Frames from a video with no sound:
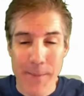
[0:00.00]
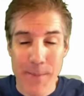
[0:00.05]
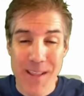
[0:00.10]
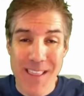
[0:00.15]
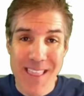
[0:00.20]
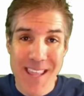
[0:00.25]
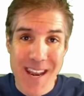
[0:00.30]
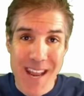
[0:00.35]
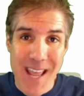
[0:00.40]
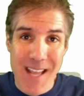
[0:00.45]

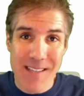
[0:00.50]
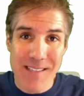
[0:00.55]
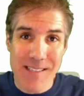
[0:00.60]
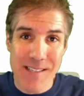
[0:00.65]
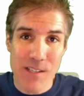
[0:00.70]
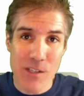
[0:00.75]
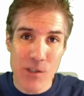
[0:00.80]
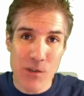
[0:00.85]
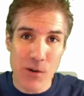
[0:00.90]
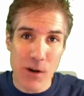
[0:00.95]
In the next
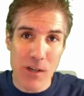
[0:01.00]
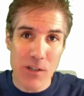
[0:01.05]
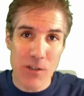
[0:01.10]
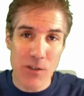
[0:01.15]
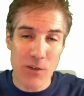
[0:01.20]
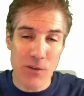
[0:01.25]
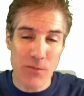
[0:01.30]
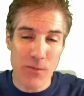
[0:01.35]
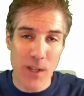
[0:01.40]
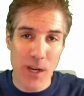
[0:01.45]

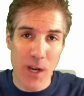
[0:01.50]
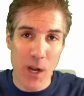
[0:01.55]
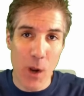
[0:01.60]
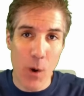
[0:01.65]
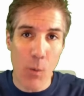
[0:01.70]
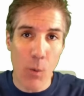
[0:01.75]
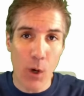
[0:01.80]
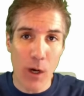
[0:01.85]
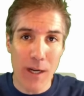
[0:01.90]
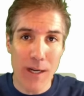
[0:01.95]
instructional video,
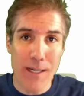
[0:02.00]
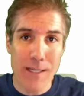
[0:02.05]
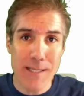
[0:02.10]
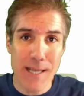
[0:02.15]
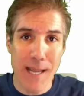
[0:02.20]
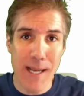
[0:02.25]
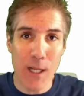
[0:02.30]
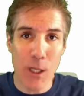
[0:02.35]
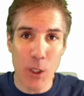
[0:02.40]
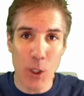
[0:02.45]
we're going to
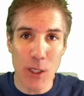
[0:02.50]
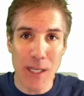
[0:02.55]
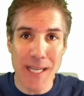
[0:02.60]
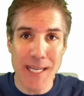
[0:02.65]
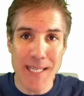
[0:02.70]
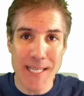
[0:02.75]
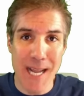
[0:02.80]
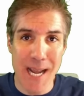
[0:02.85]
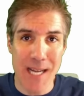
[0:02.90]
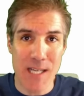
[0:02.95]
take a look
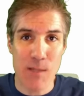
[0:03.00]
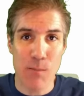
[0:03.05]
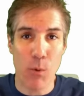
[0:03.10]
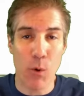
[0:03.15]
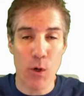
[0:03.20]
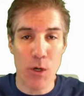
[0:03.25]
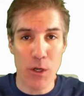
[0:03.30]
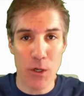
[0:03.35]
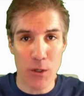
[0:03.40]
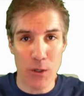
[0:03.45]
at
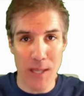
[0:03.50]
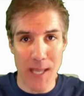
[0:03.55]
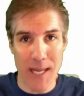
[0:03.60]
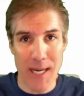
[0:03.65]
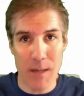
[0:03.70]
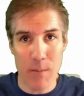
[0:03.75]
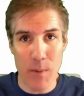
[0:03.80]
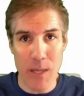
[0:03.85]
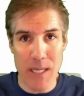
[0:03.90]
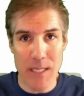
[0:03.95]
dashboarding your
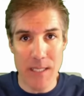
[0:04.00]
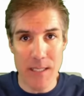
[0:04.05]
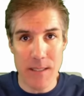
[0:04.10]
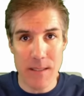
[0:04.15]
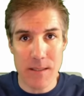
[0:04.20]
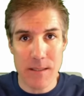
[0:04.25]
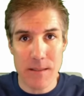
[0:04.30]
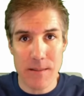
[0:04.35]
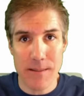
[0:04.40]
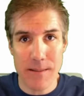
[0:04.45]
landing pages.